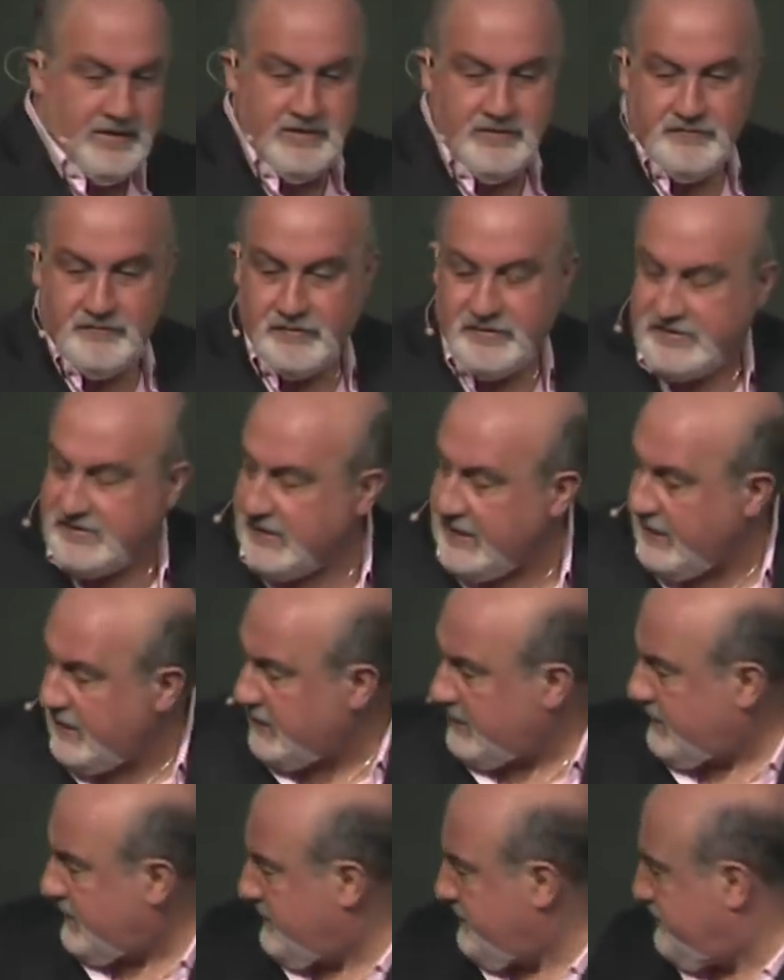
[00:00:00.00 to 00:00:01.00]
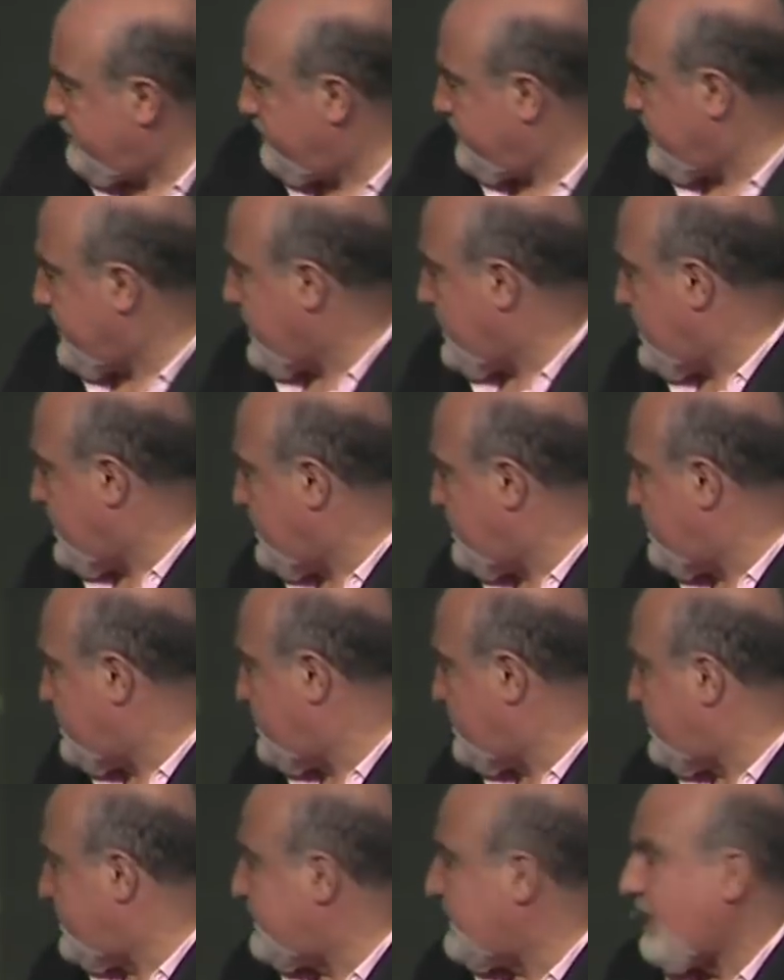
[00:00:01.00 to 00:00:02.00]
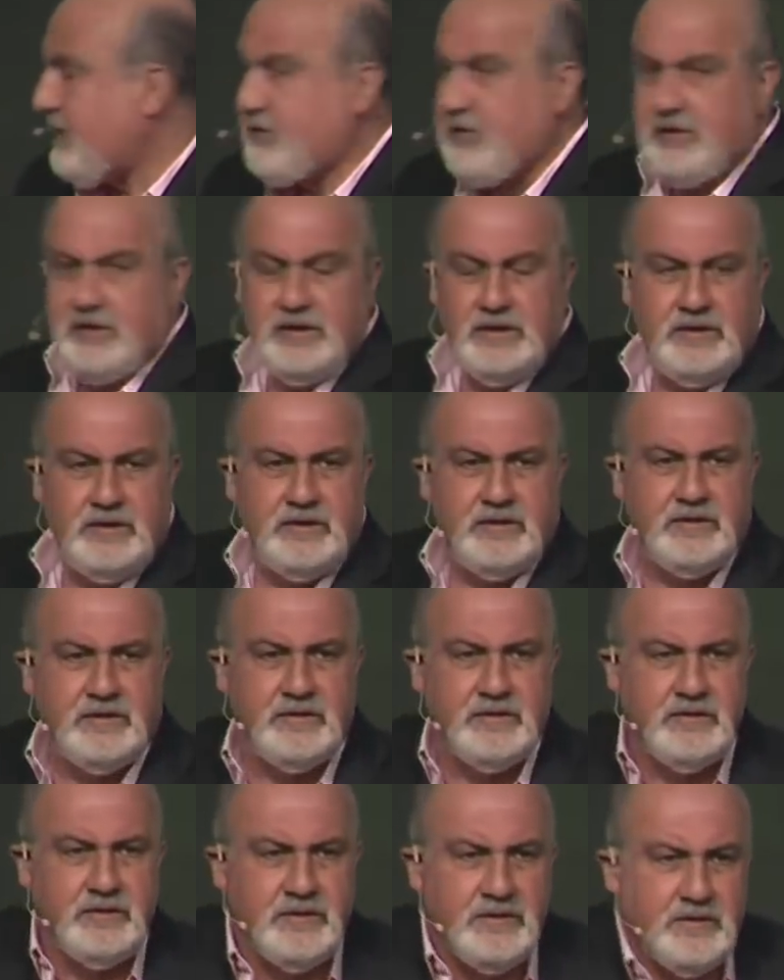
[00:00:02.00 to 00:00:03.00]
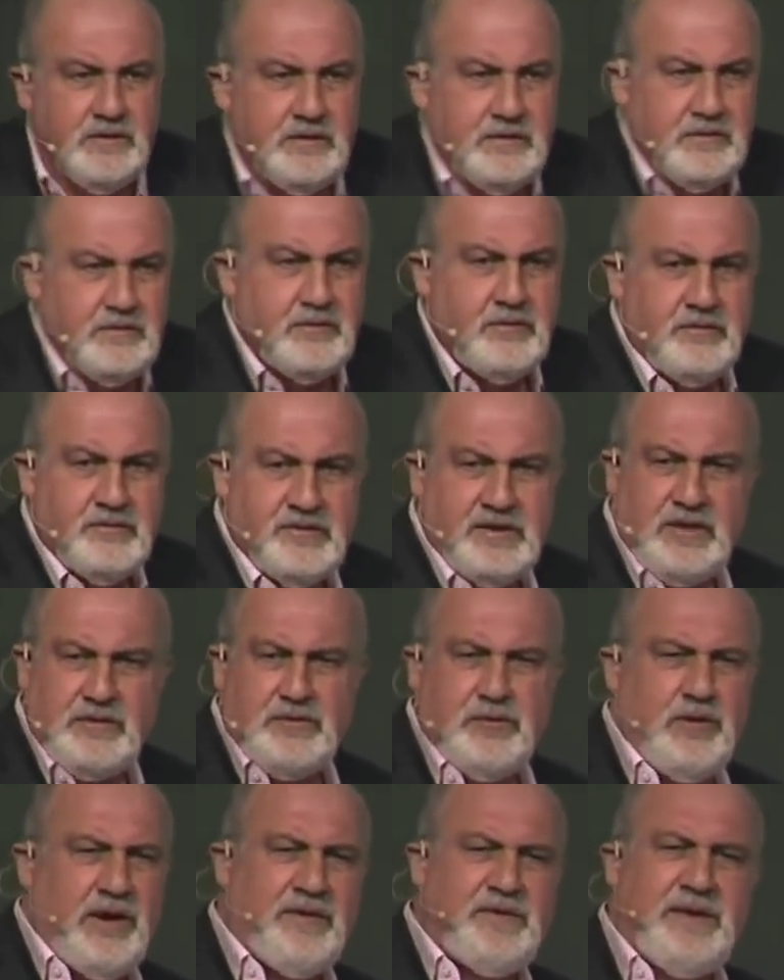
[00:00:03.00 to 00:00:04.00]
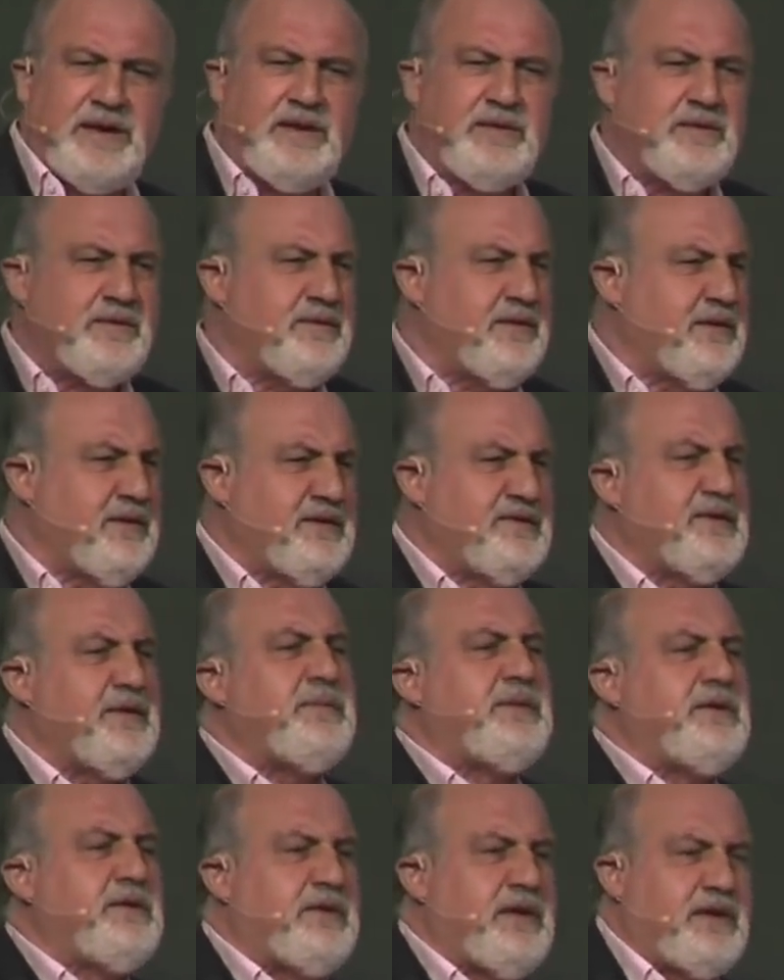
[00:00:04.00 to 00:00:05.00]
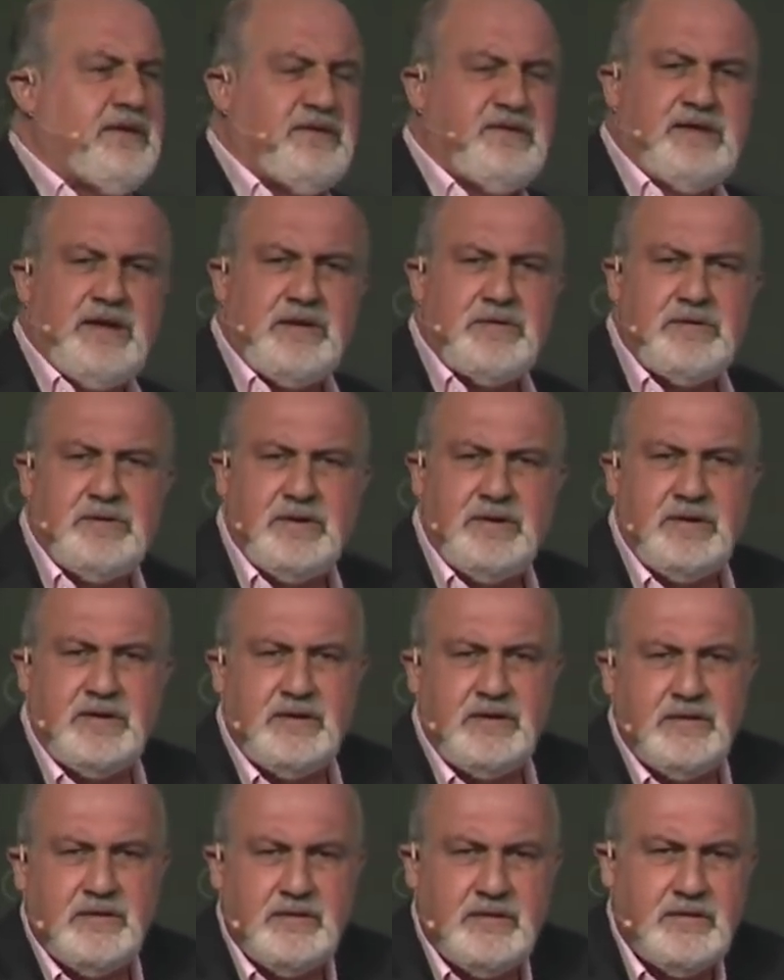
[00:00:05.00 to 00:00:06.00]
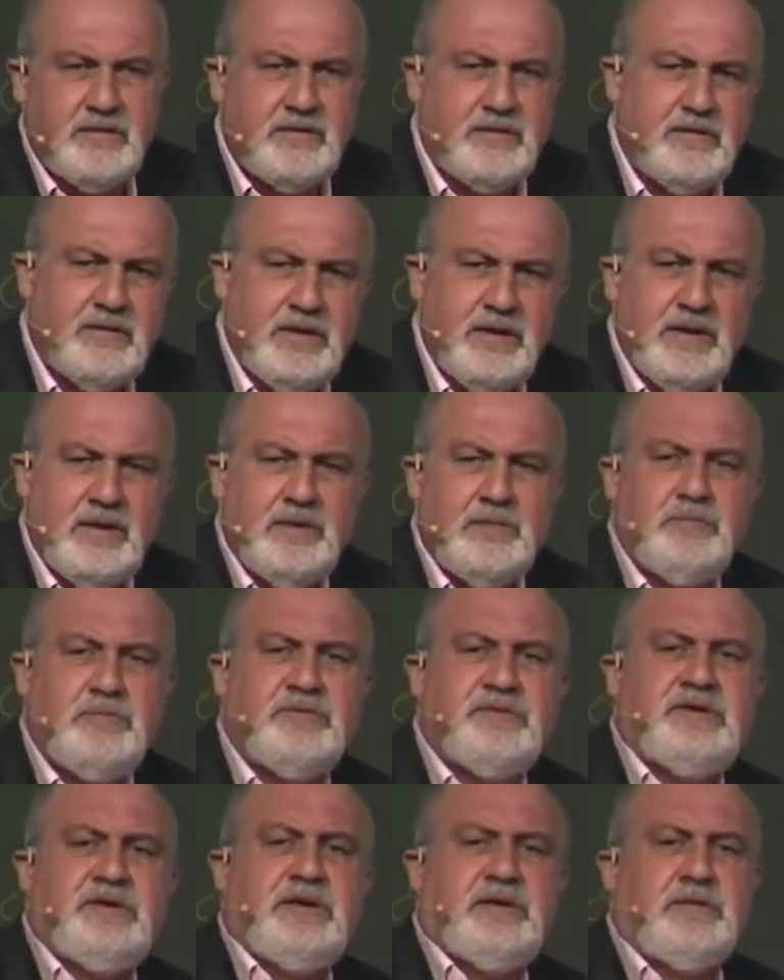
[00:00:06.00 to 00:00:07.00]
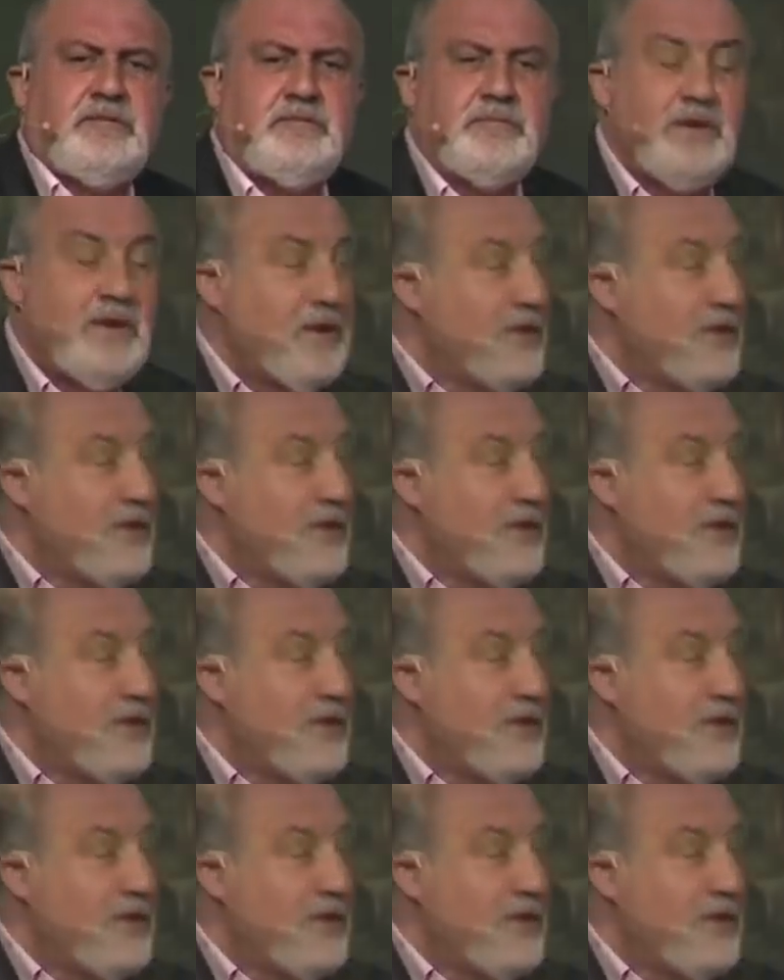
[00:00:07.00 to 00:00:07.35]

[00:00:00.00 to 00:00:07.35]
for sale at Saatchi, Saatchi, or I think exhibited at the Saatchi museum,